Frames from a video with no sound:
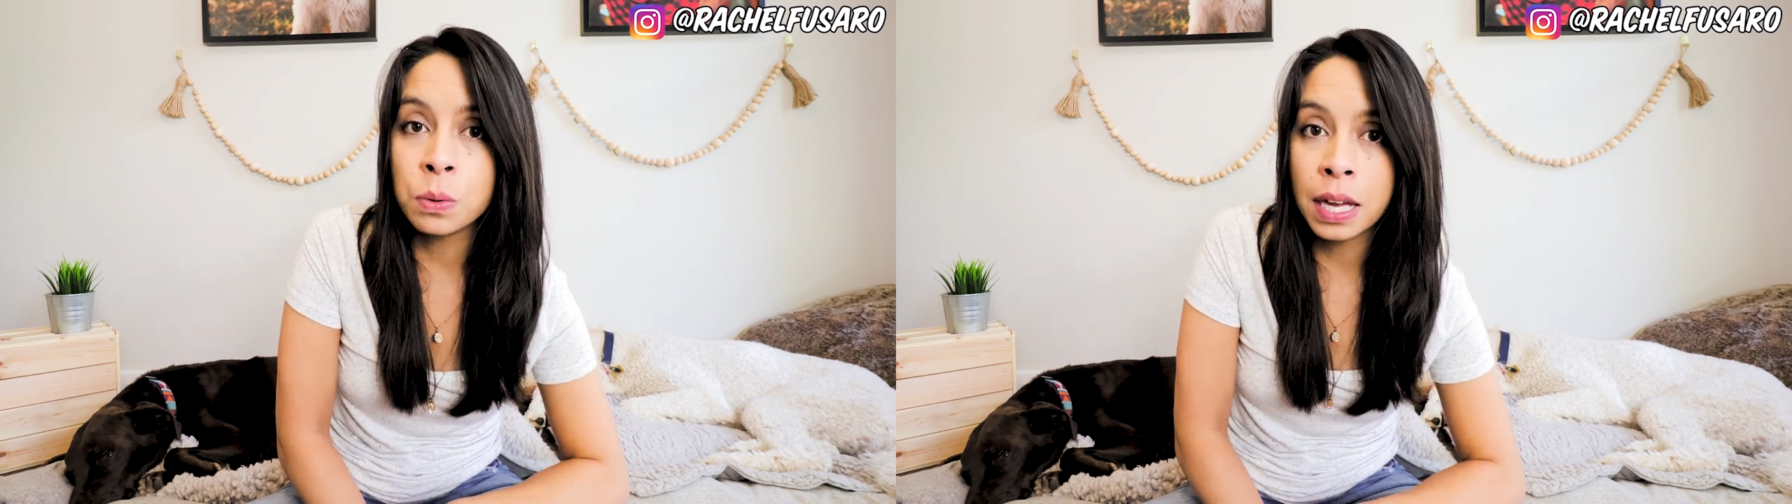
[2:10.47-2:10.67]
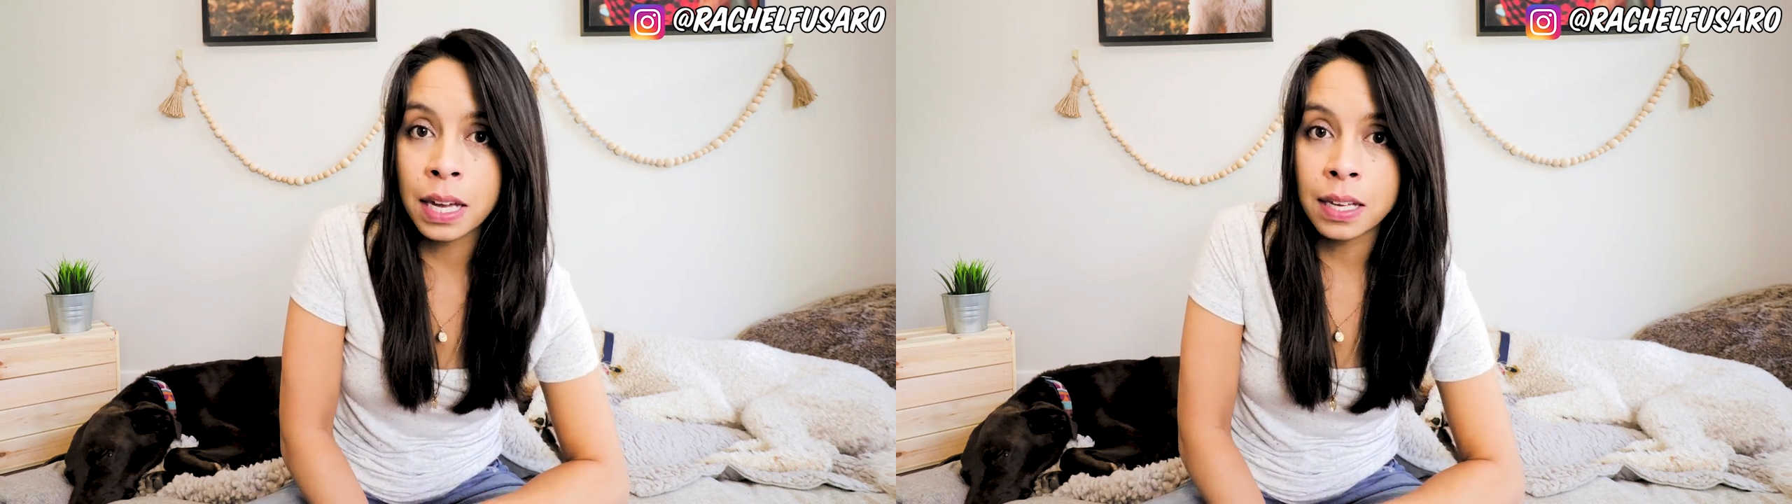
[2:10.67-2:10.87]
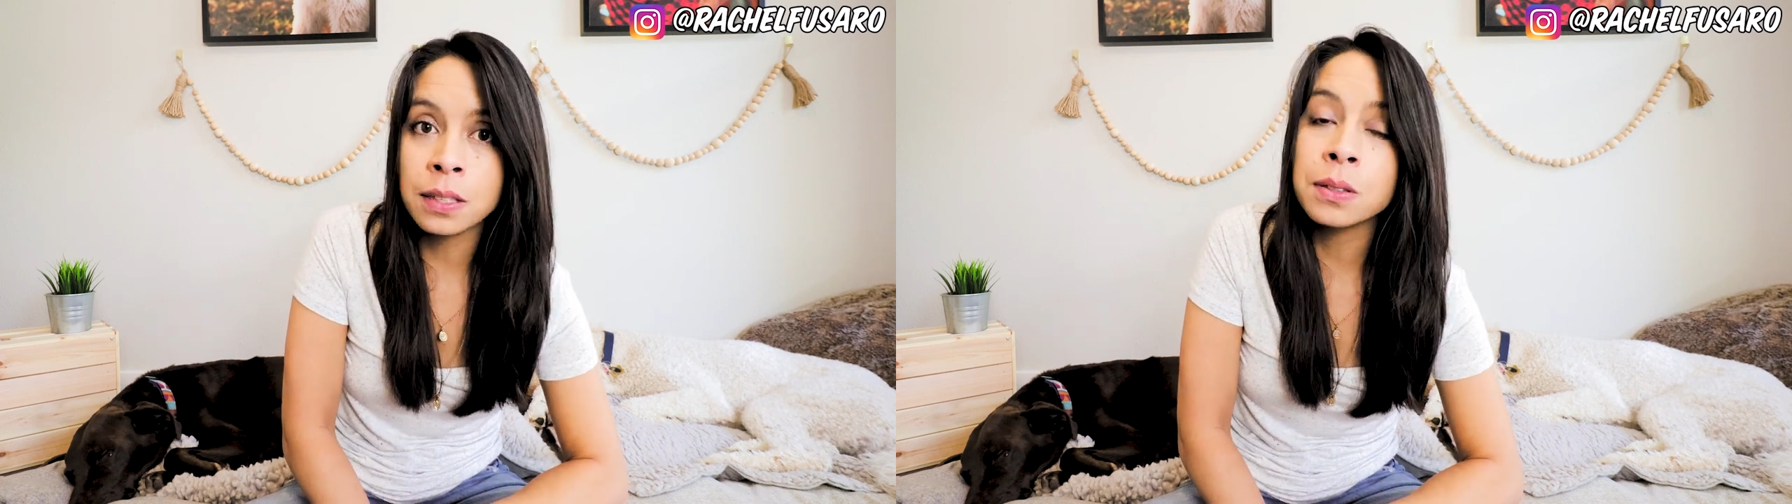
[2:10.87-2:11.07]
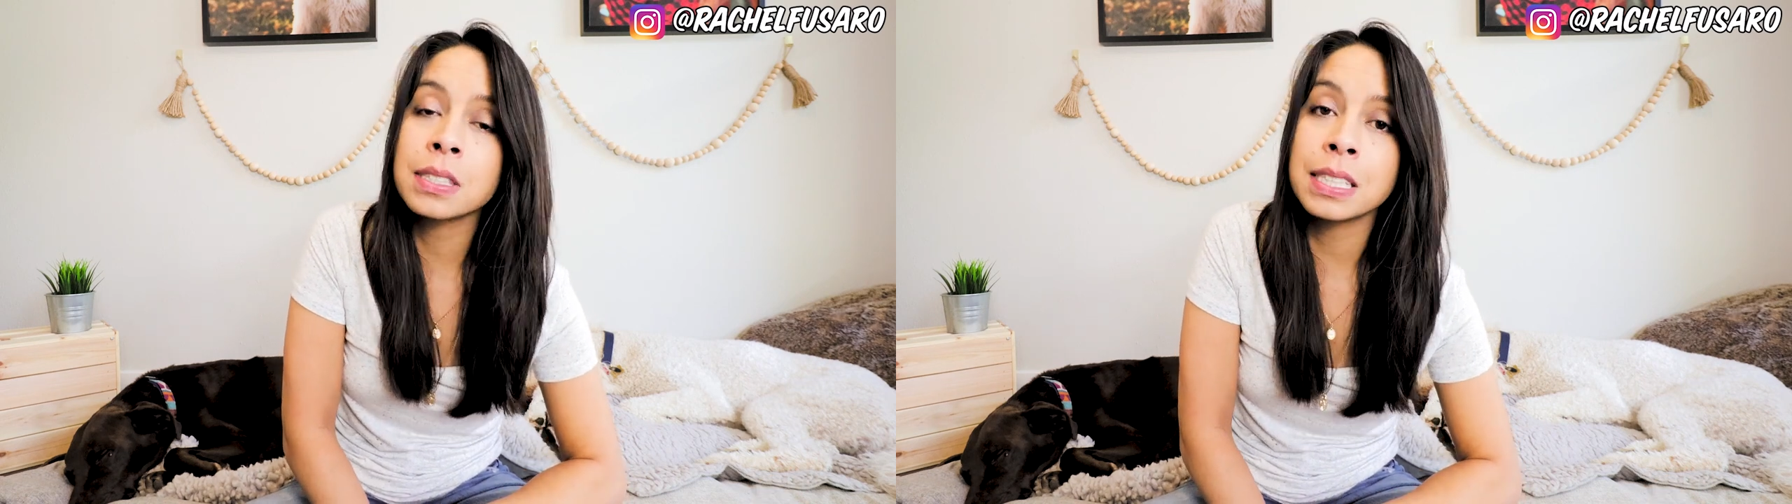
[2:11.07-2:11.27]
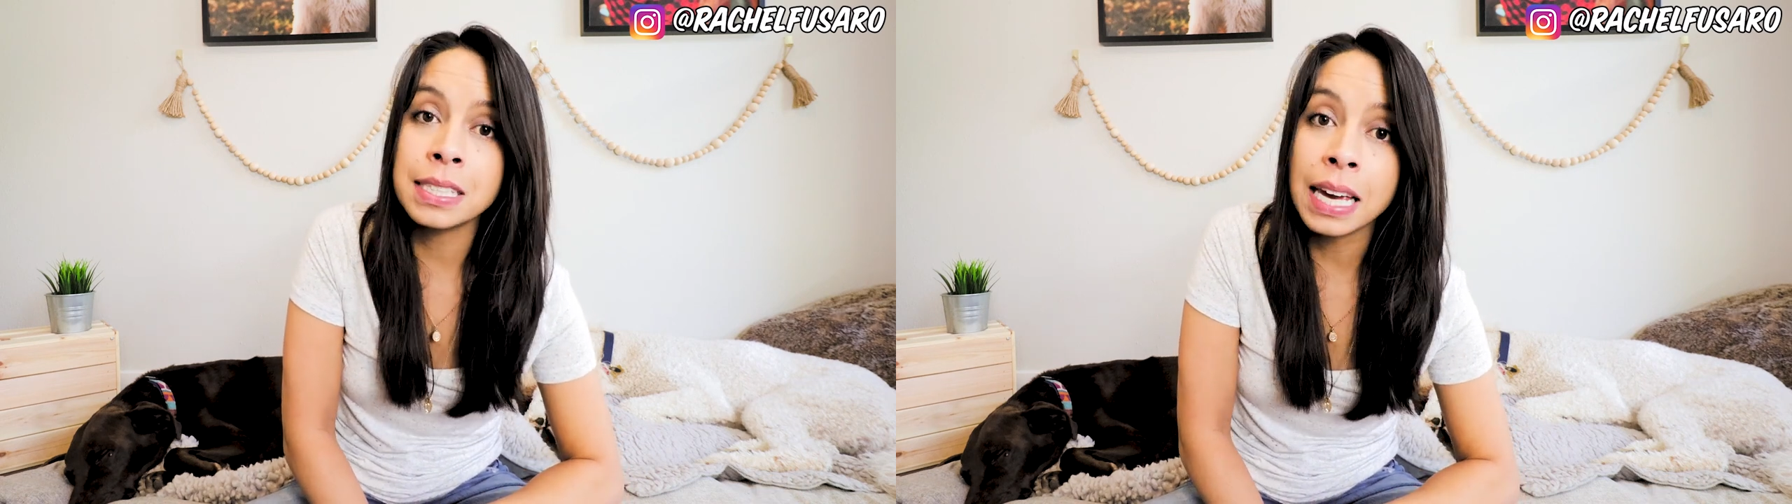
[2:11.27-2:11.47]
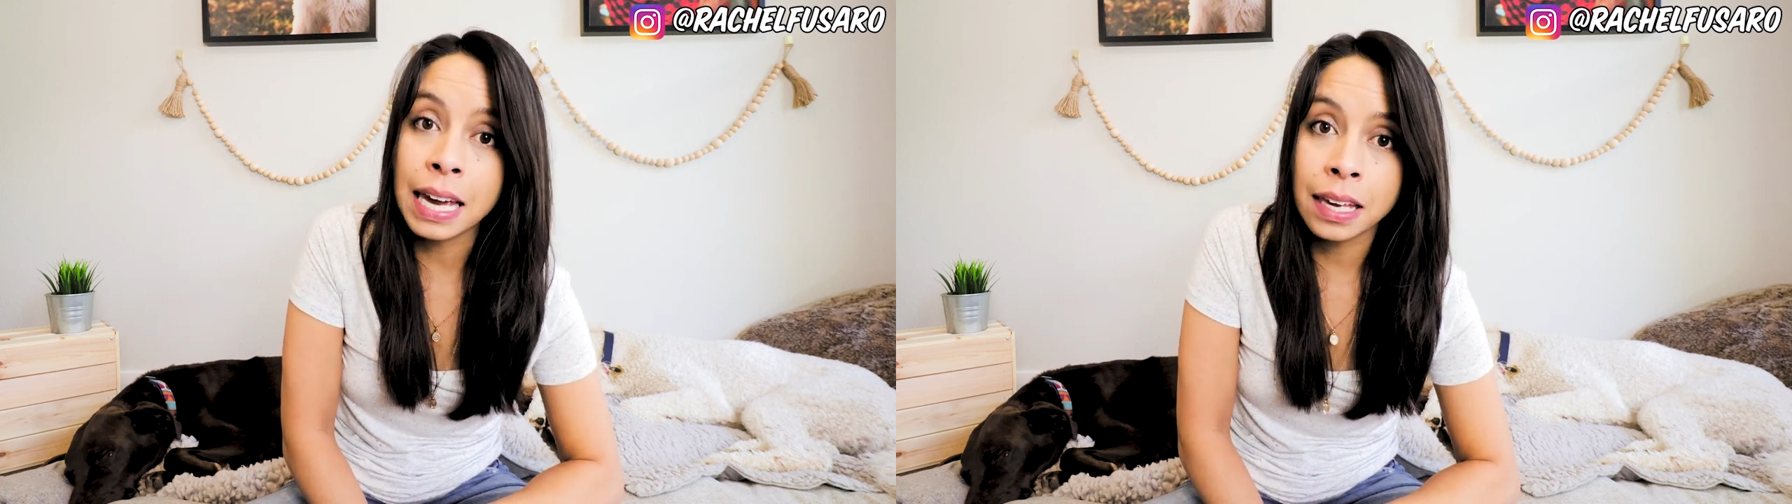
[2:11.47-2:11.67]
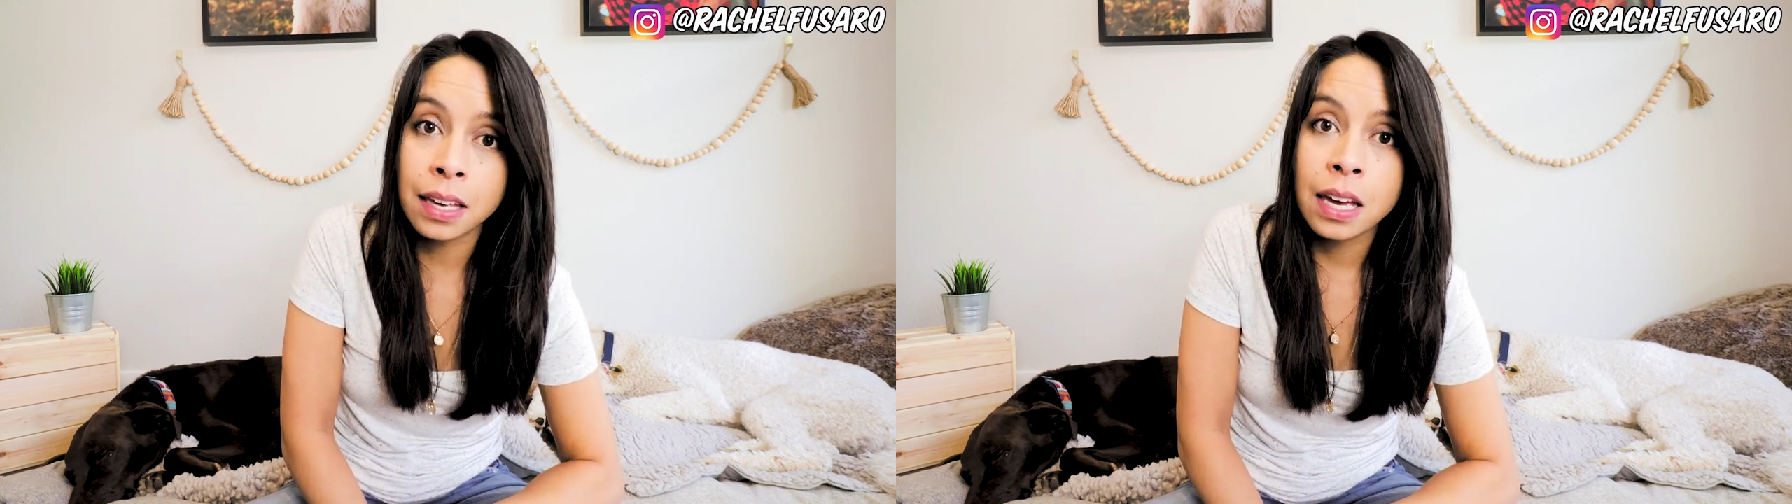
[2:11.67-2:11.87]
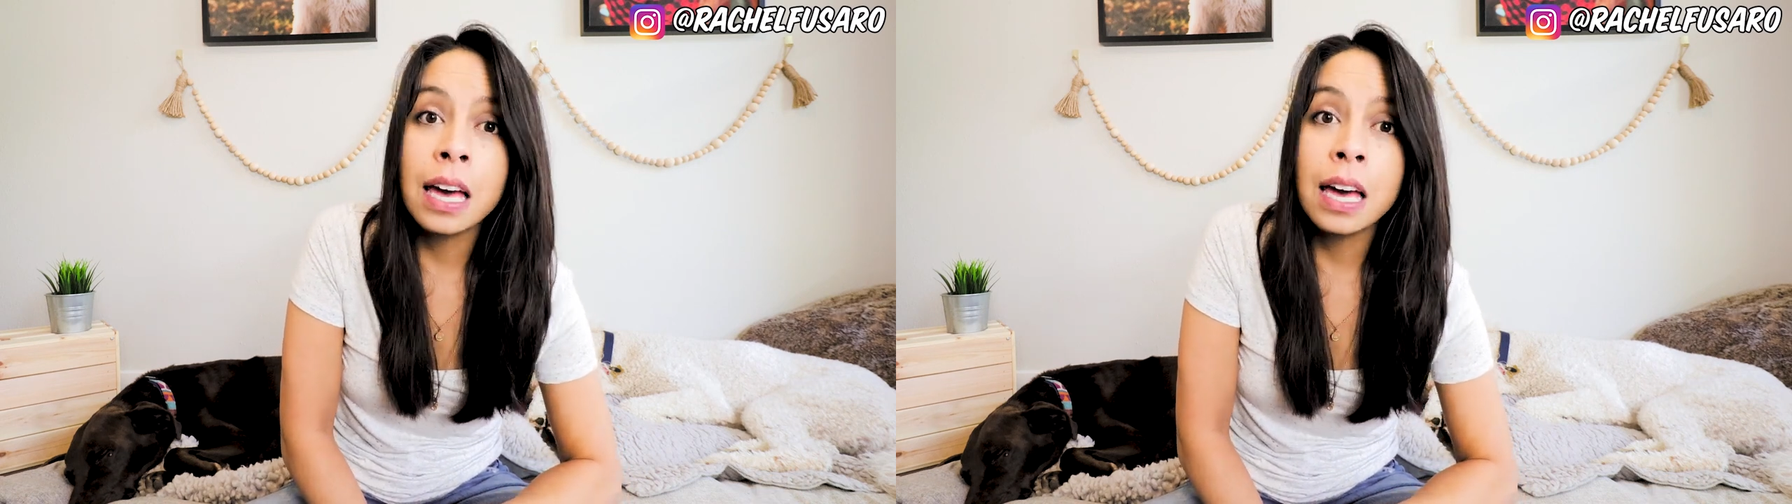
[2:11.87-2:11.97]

can today.